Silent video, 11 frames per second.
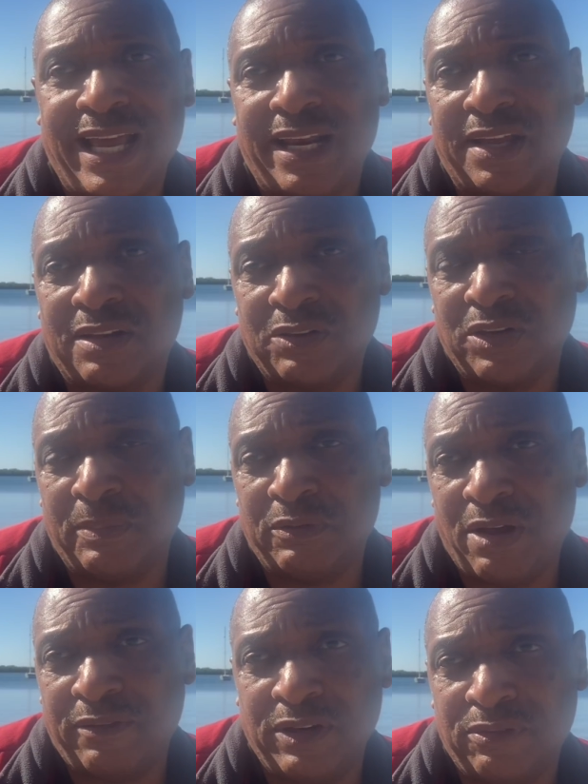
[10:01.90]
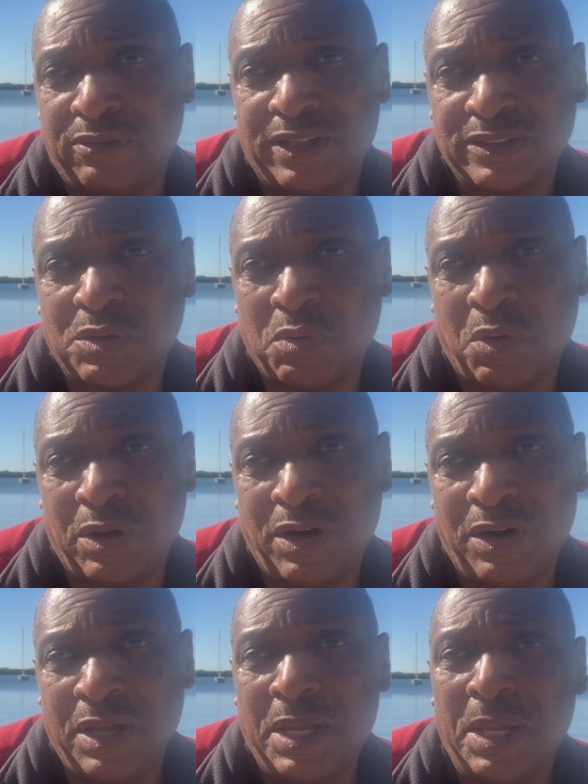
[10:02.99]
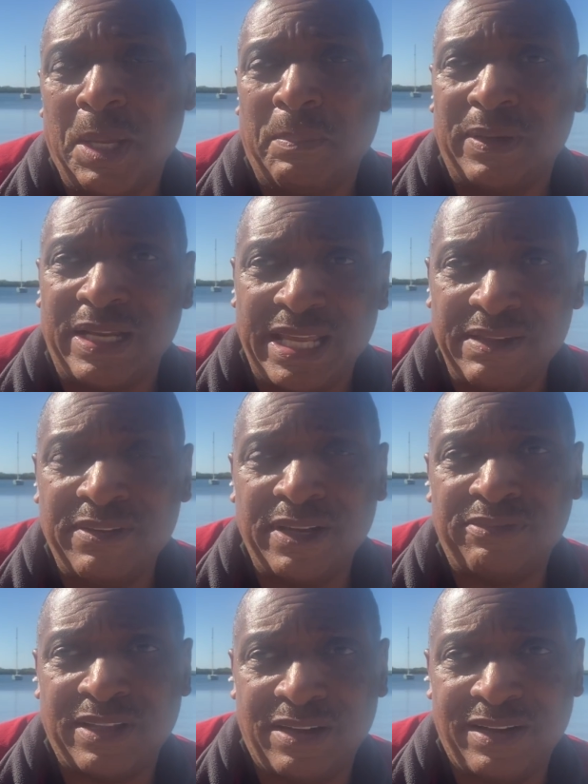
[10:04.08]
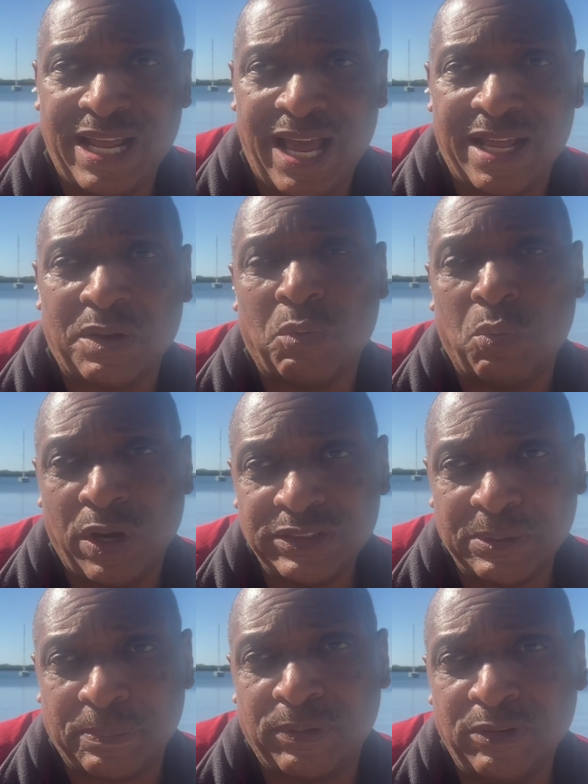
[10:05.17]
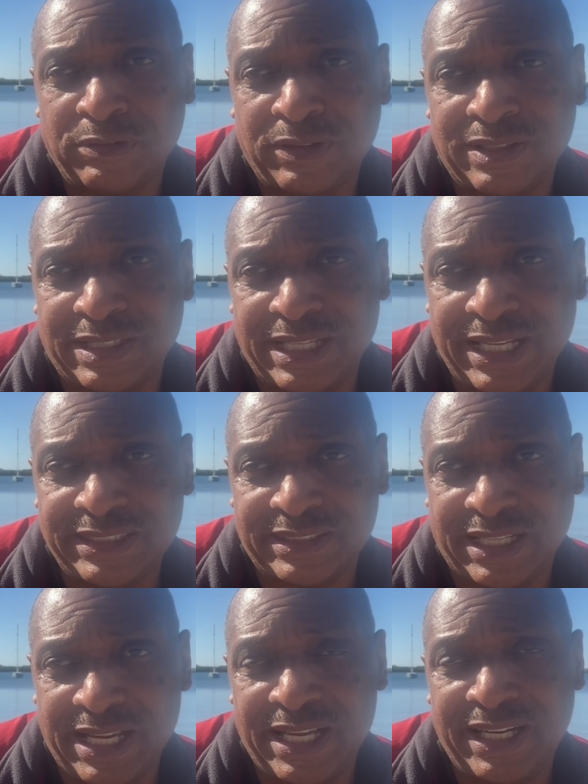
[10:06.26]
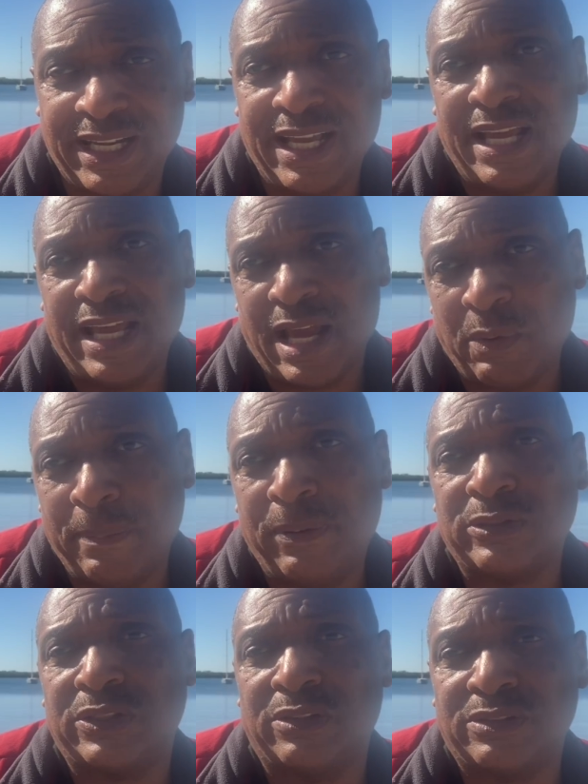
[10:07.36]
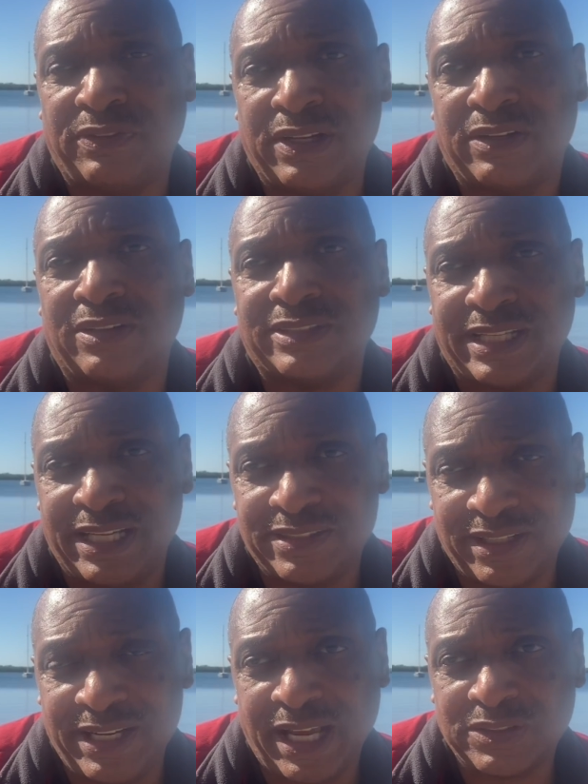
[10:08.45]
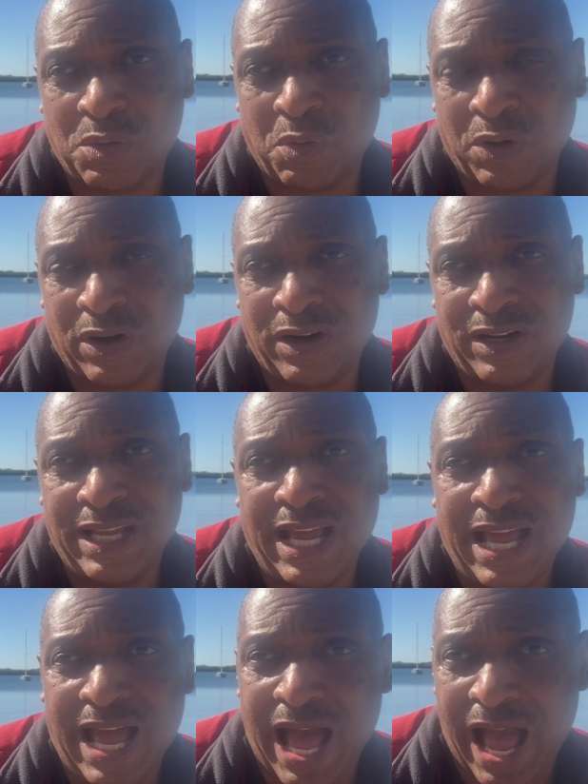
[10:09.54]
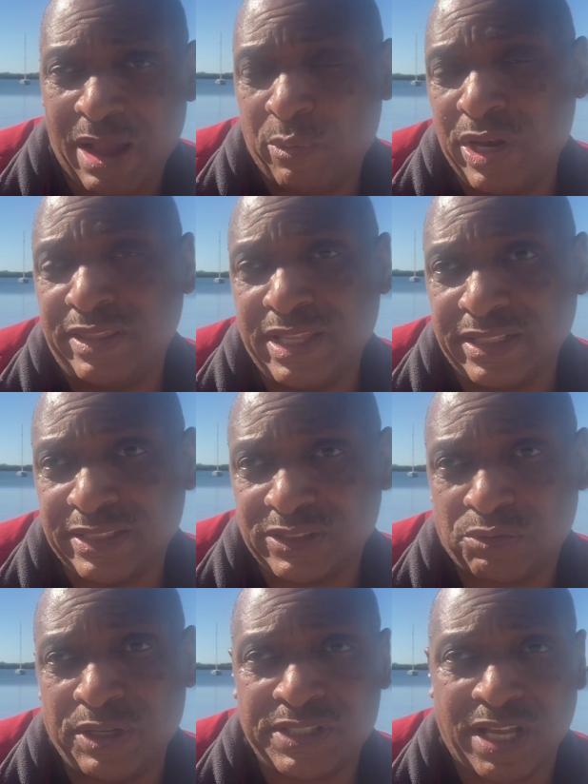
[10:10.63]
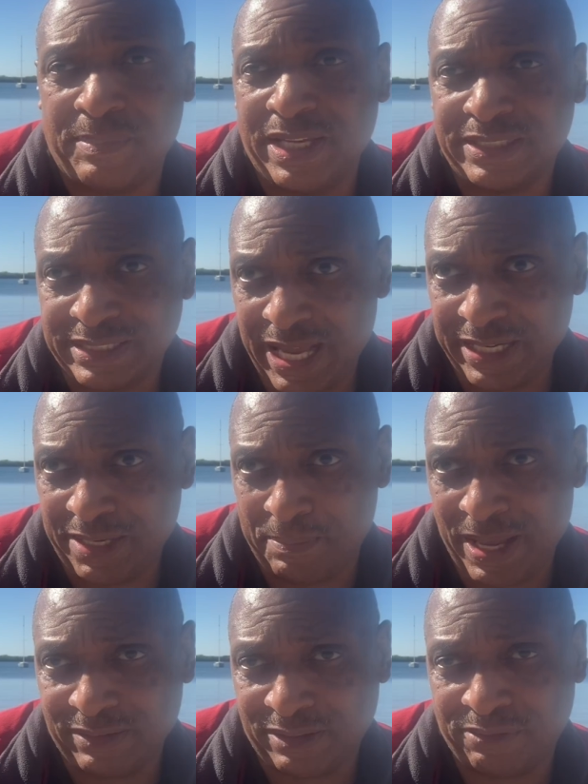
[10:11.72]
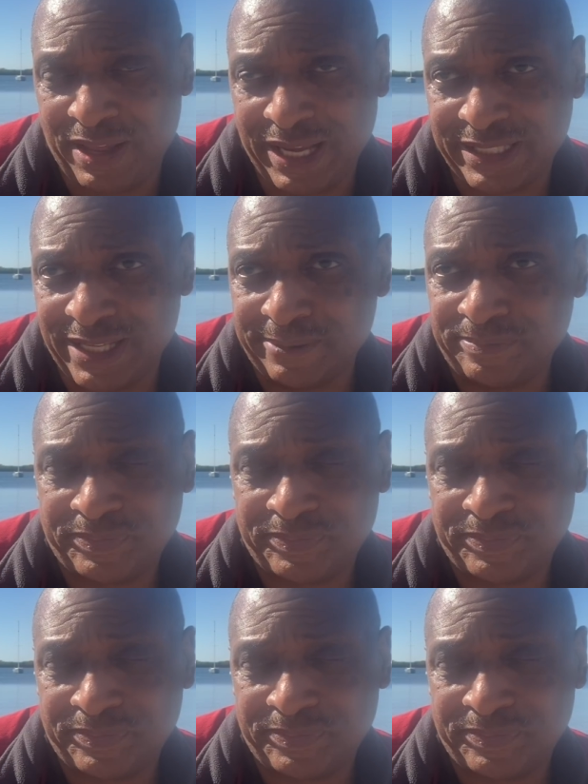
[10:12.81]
and include them in revenue for this quarter. But even if they're not, once approval is in and we push those vehicles into next quarter, I really think the street's going to be excited about the fact that